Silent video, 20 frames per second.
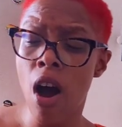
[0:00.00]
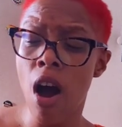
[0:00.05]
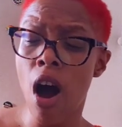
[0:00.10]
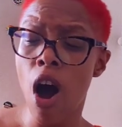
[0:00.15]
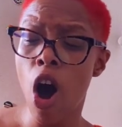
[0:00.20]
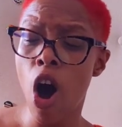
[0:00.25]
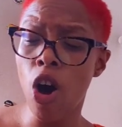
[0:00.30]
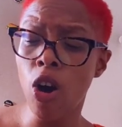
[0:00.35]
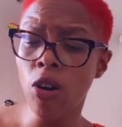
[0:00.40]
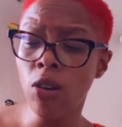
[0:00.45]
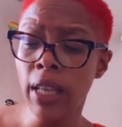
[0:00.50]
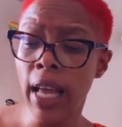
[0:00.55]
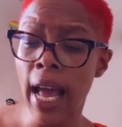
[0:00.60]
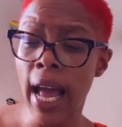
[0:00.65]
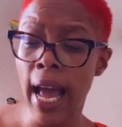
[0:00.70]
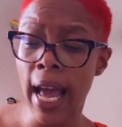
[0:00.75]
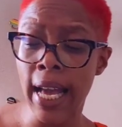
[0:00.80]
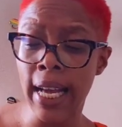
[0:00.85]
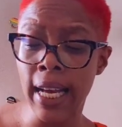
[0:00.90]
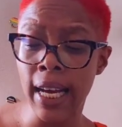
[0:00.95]
Hold the
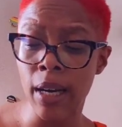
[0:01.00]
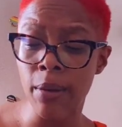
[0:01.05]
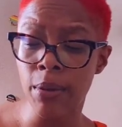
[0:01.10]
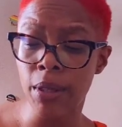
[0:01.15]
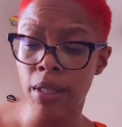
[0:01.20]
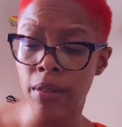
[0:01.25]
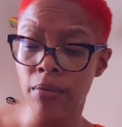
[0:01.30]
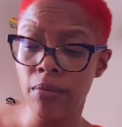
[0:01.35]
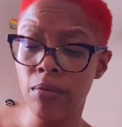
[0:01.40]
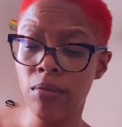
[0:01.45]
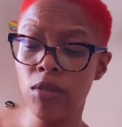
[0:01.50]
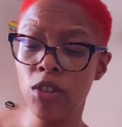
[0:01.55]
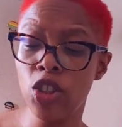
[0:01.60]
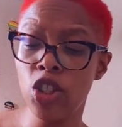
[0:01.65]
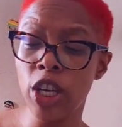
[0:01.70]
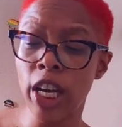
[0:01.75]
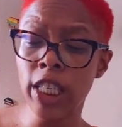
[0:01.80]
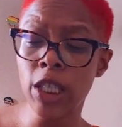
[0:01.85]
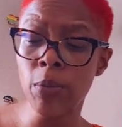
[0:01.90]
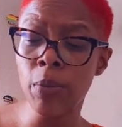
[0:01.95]
hangups.
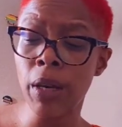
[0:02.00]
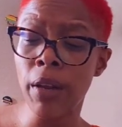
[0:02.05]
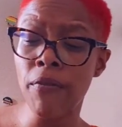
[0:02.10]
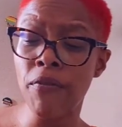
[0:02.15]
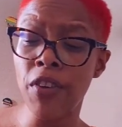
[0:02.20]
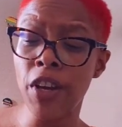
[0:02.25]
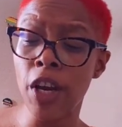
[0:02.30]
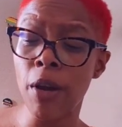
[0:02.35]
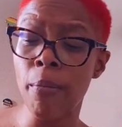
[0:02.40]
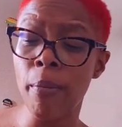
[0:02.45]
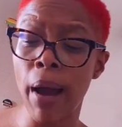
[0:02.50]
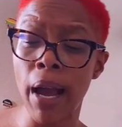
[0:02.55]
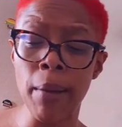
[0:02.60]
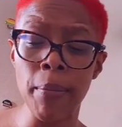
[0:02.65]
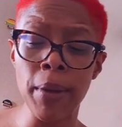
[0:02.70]
Judgment and fear might